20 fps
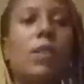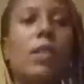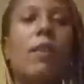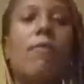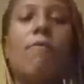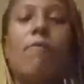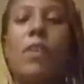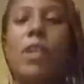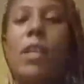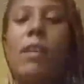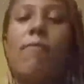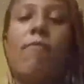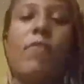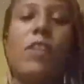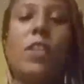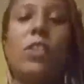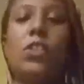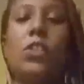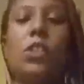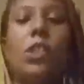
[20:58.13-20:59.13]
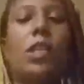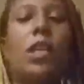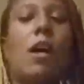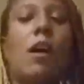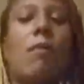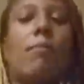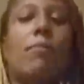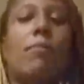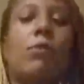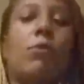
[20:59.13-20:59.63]

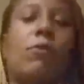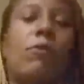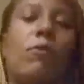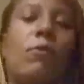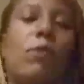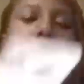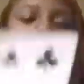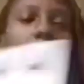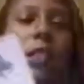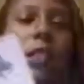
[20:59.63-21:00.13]
Envision how beautiful